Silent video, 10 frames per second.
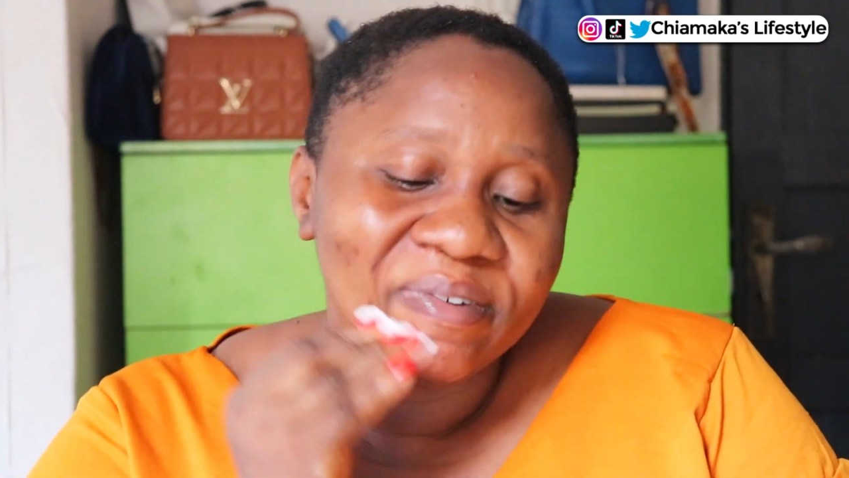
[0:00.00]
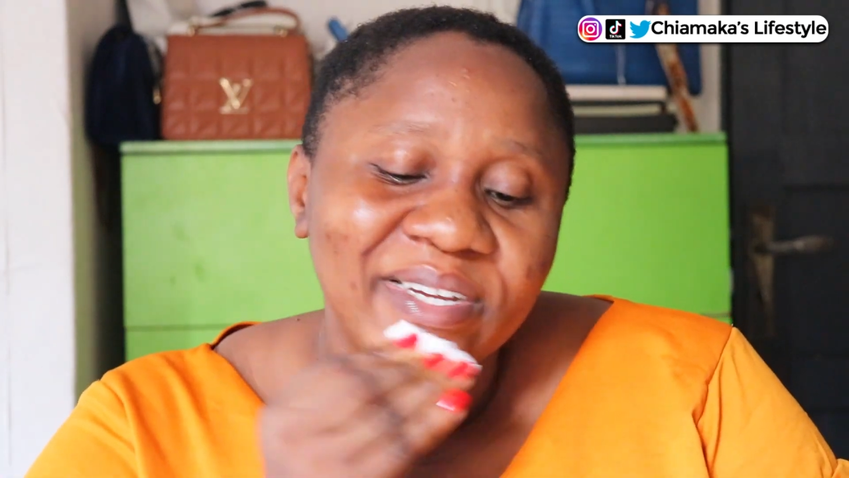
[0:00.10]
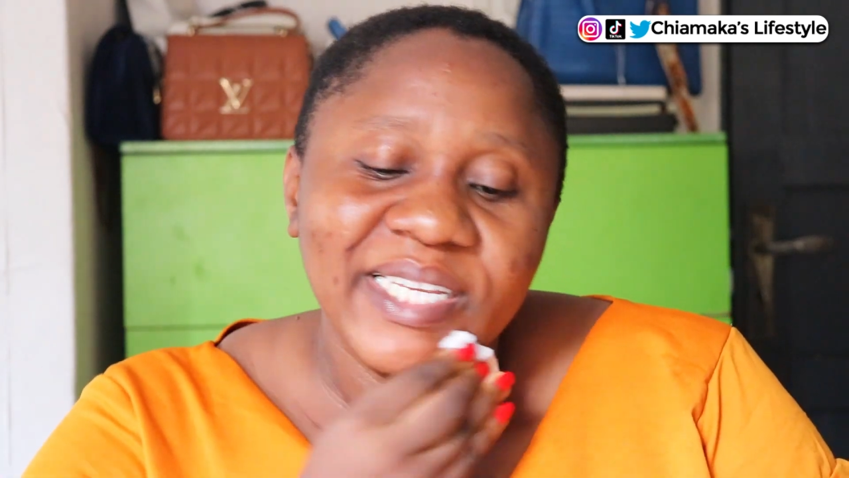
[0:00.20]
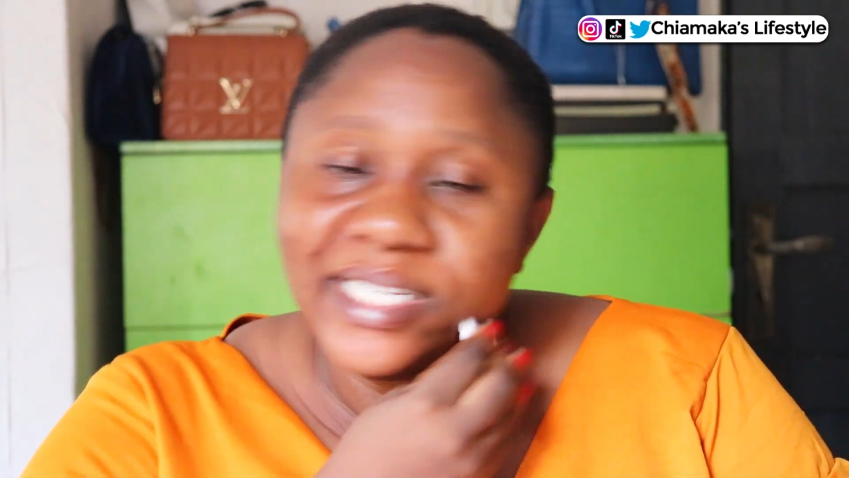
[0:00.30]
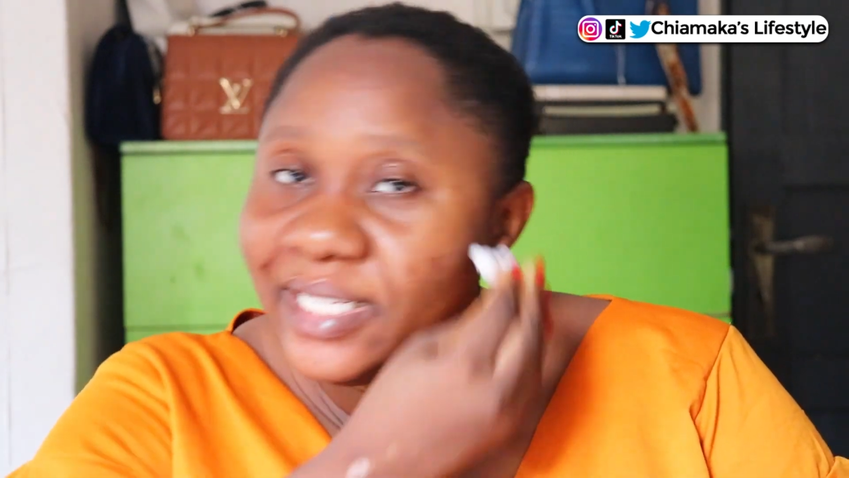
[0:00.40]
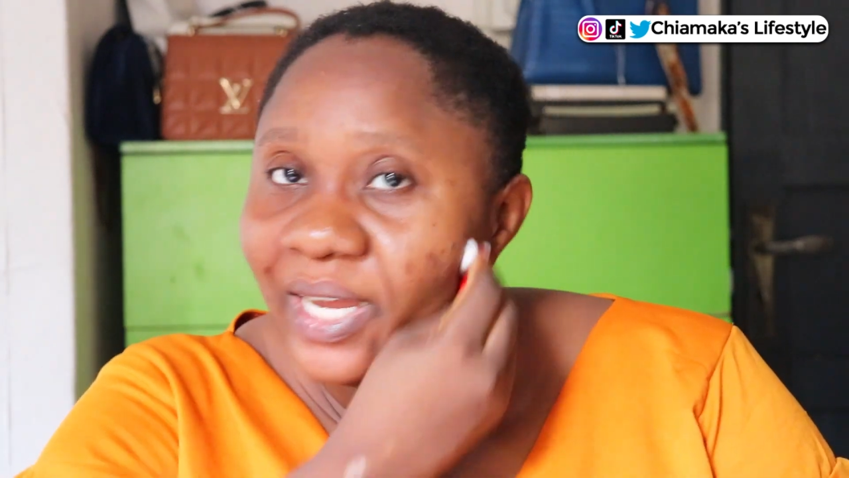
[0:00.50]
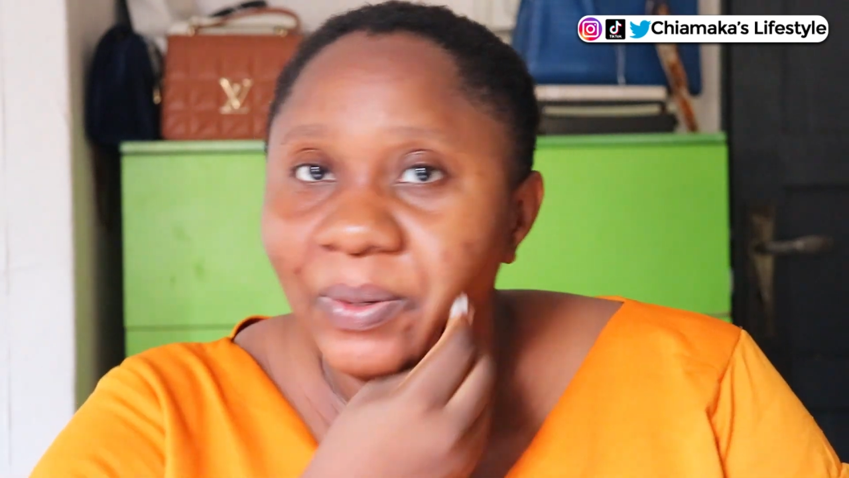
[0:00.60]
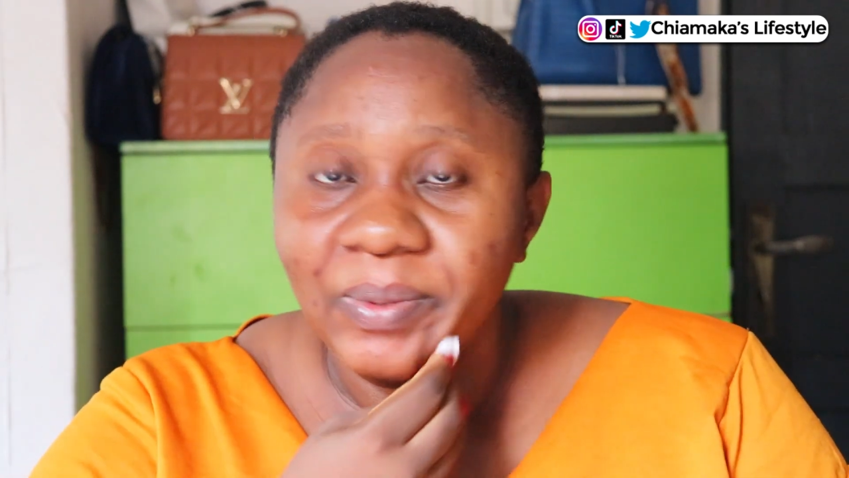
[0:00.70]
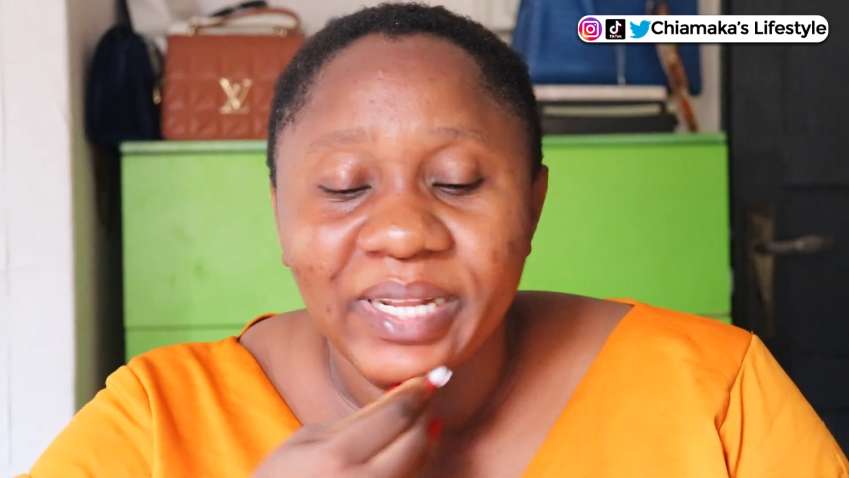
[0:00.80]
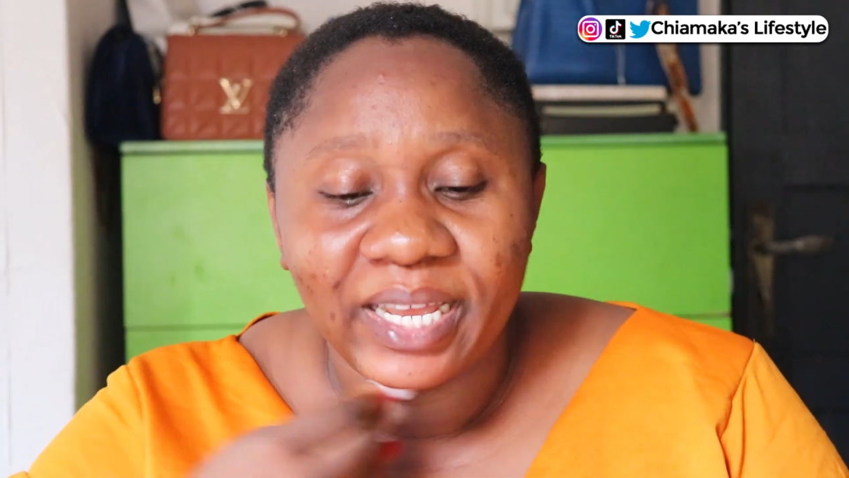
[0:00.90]
going
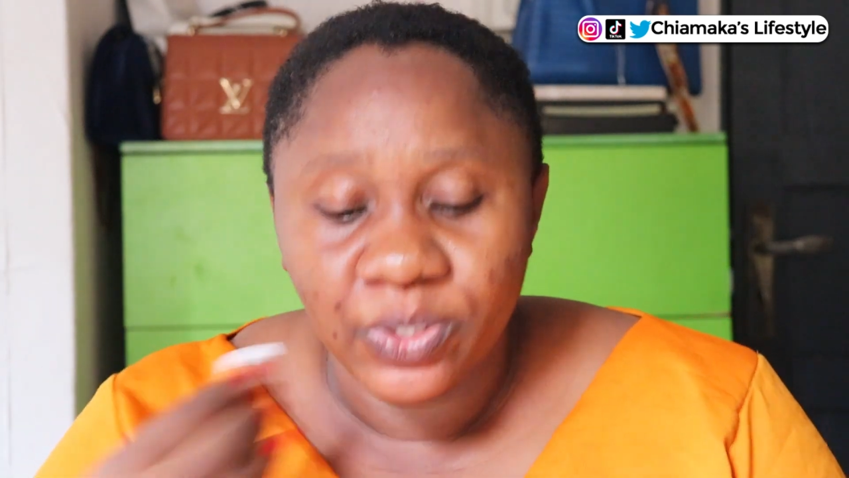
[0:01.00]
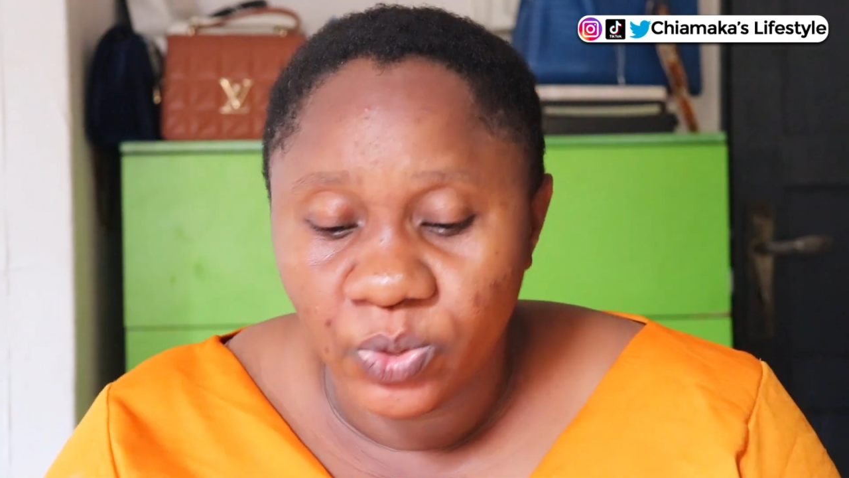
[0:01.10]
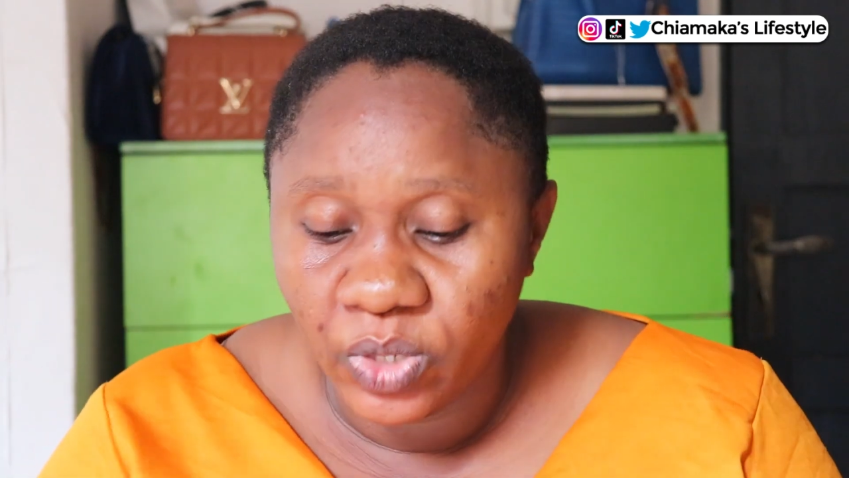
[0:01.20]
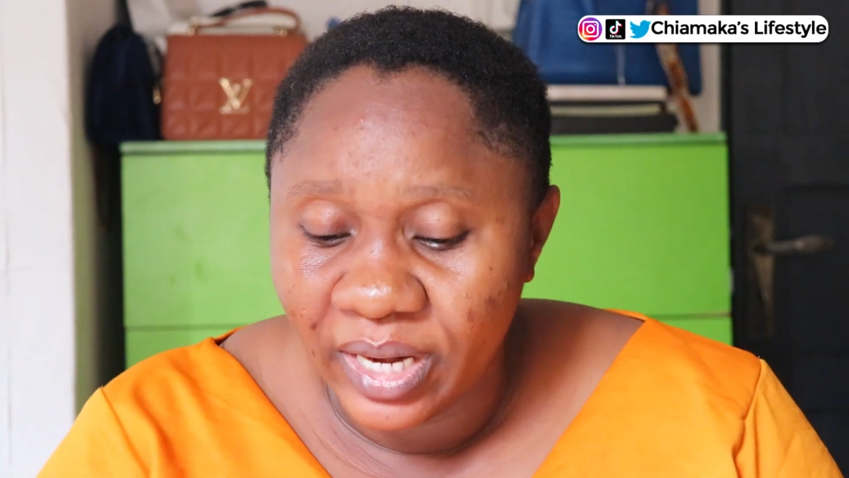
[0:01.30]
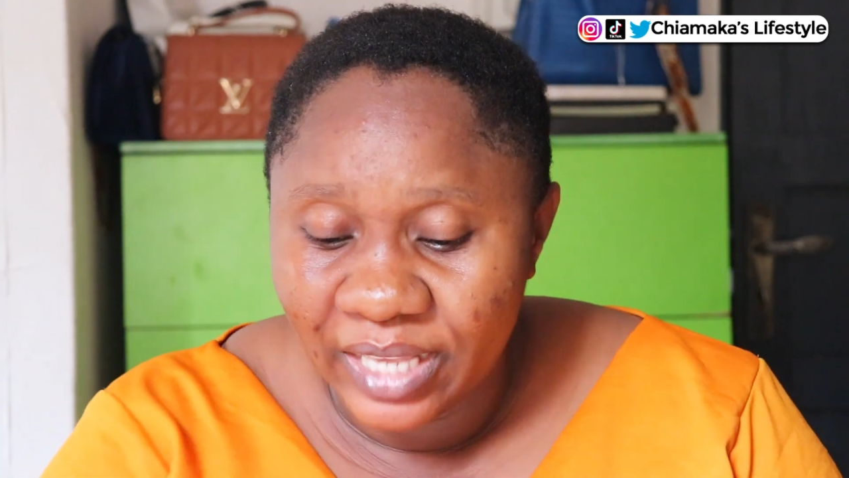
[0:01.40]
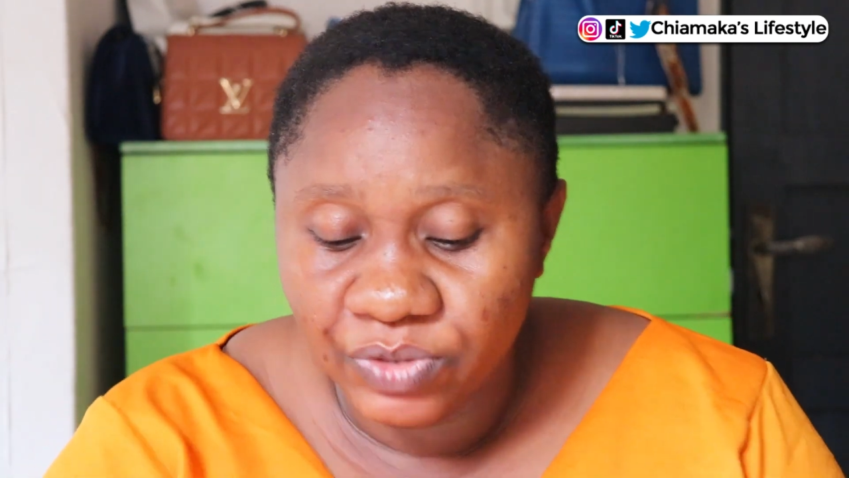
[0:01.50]
down, like dollar